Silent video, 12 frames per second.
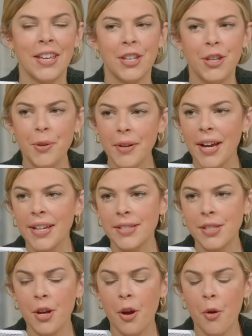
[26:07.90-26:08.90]
You
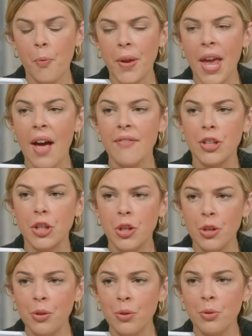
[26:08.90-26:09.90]
guys know we have a
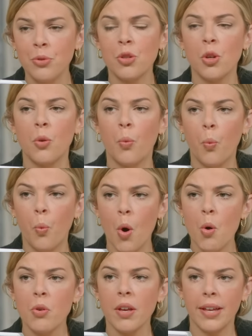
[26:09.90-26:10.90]
huge
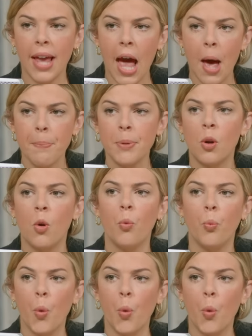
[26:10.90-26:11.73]
woke capital,